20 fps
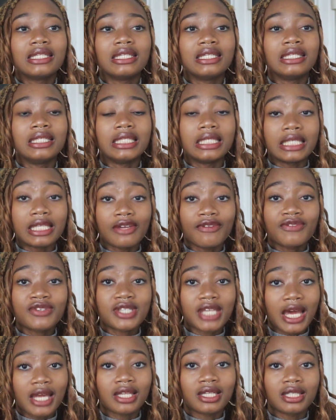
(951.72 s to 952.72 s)
leave
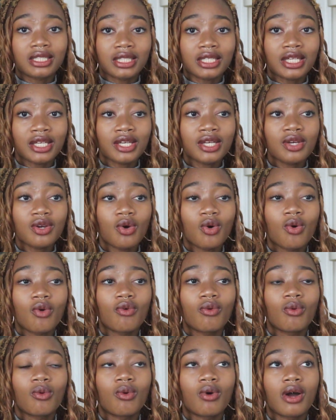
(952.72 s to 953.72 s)
silently
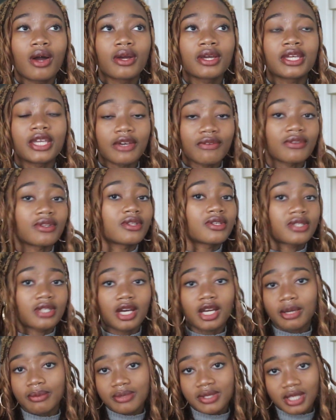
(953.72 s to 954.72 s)
given the
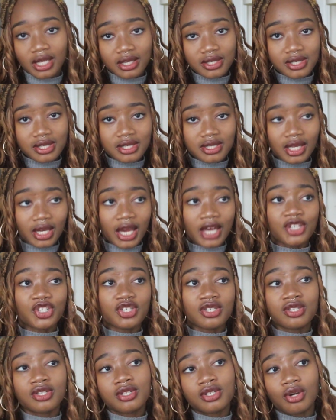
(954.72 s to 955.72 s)
circumstances. Like I
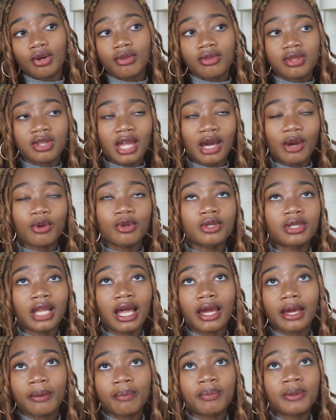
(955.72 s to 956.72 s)
just don't, that would
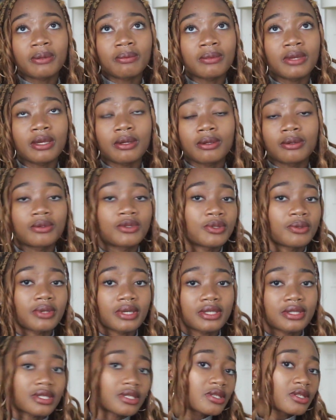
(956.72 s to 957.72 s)
like be me doing
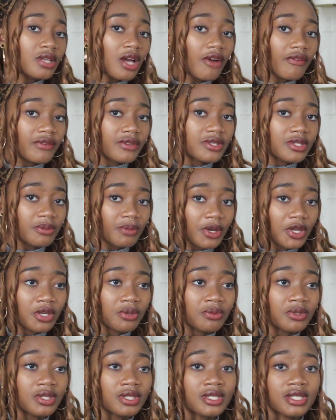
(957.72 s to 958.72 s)
a disservice to my
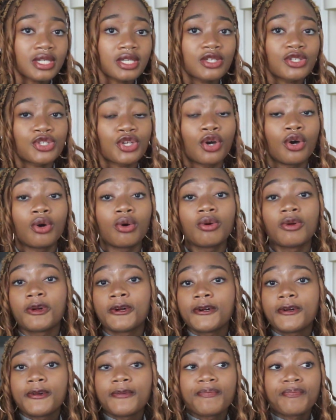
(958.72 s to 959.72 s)
community. So
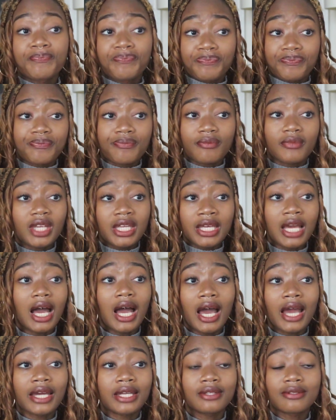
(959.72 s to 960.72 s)
yeah,
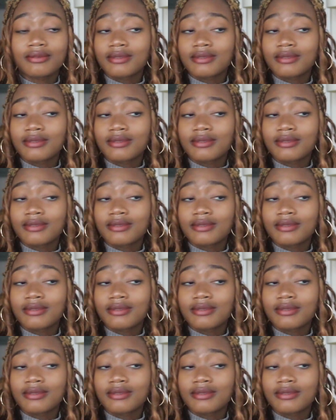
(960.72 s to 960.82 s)
I